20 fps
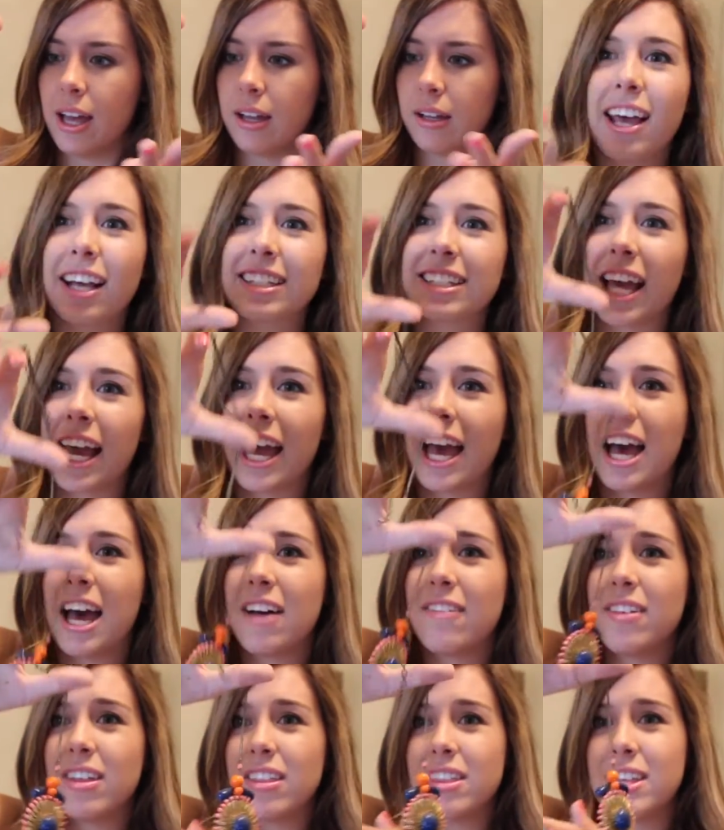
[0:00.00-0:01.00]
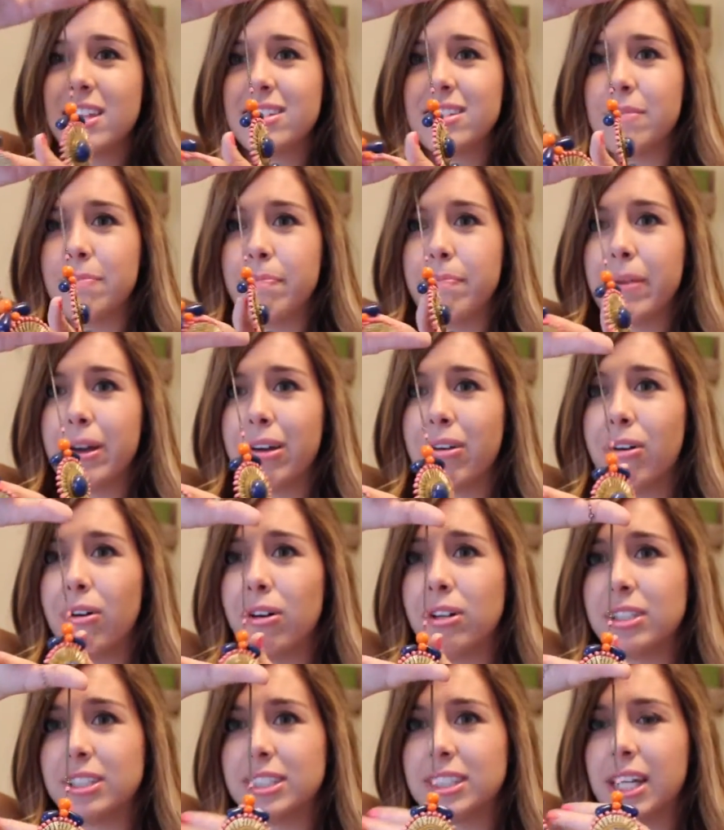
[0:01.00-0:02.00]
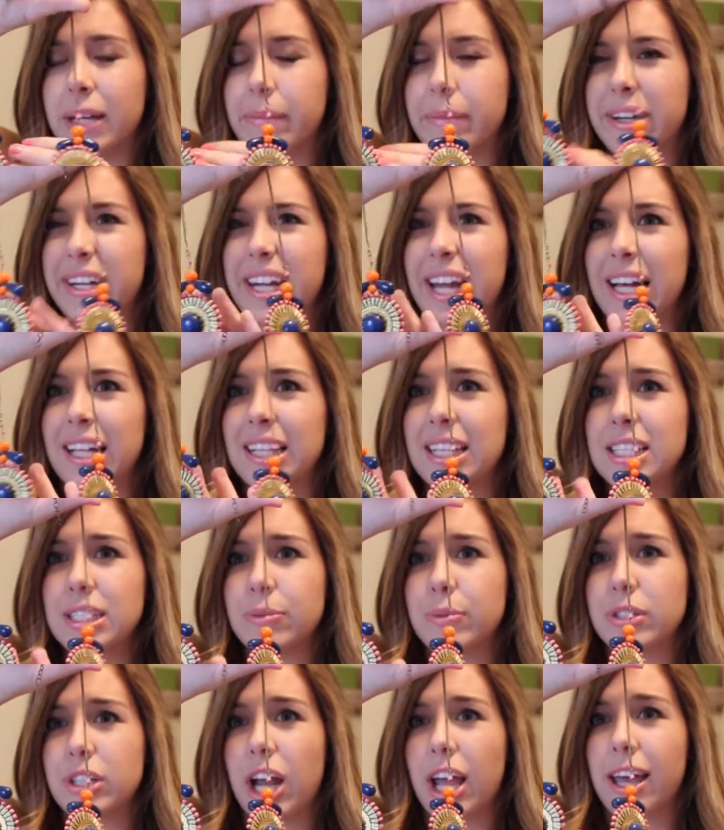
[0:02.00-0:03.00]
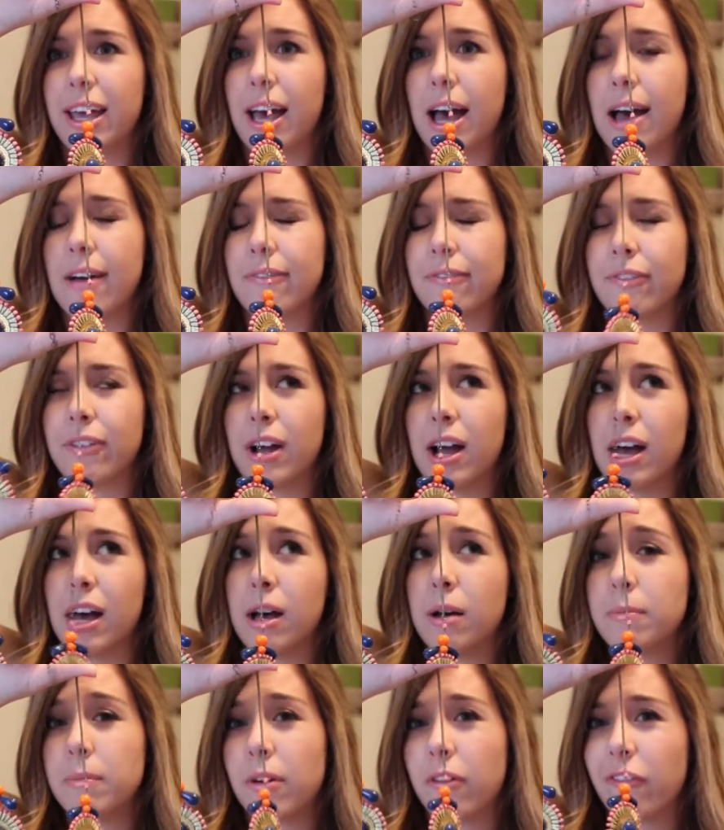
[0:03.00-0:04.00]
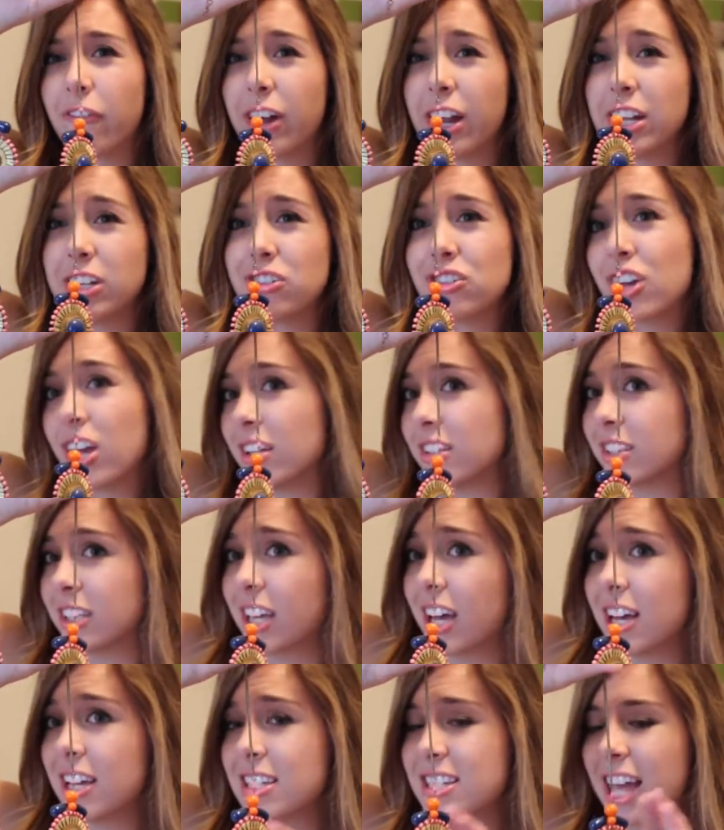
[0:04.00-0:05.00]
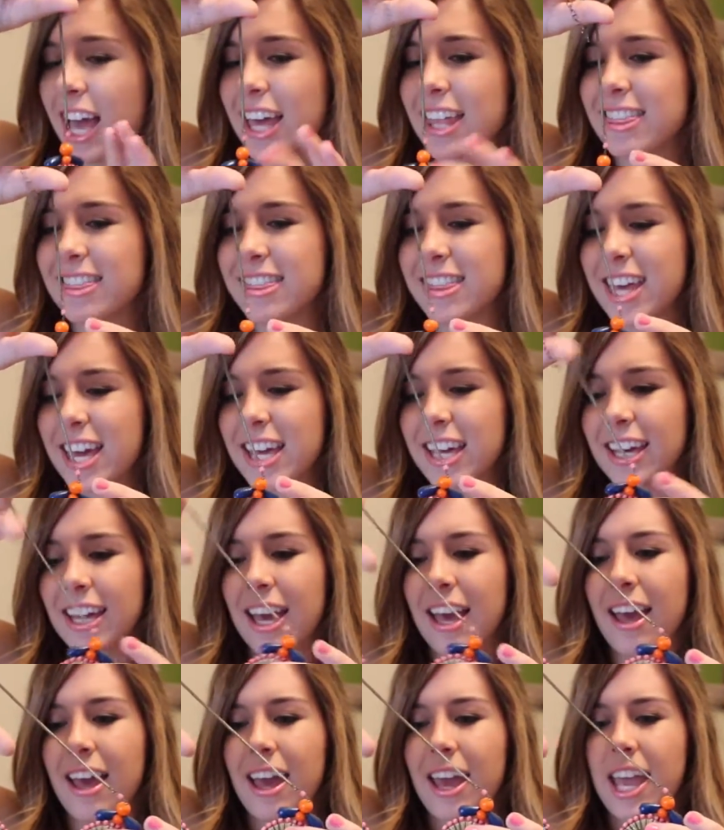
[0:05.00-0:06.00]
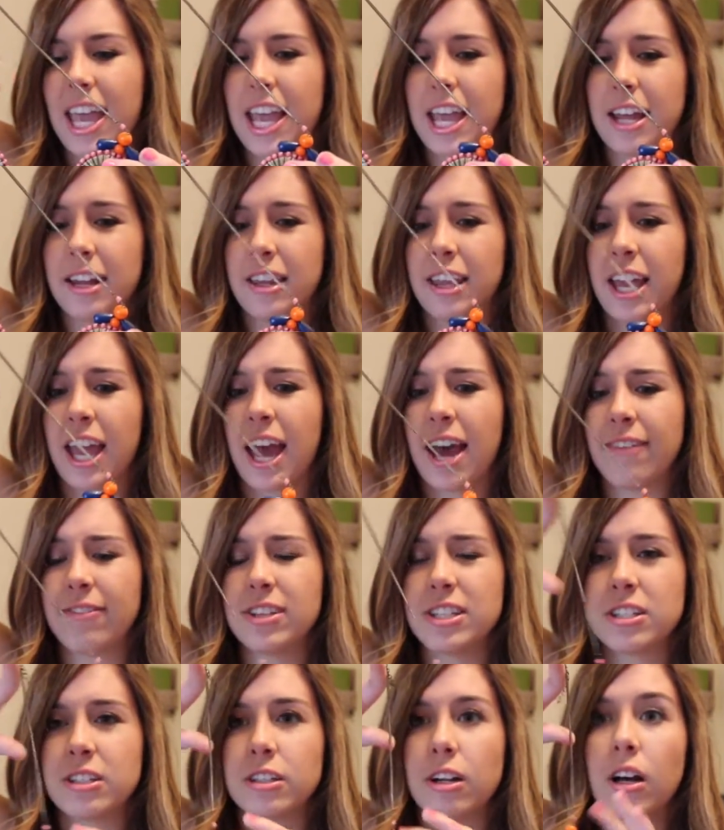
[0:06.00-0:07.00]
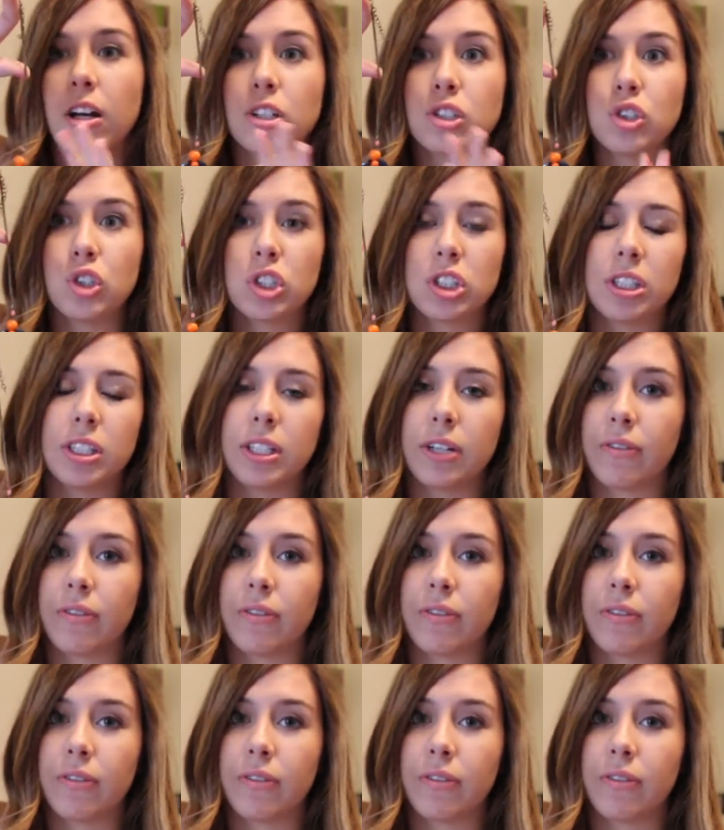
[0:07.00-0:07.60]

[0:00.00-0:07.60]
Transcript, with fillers: Next, I have this big ol' statement necklace, which I got from Francesca's, I think. And they have these in all sorts of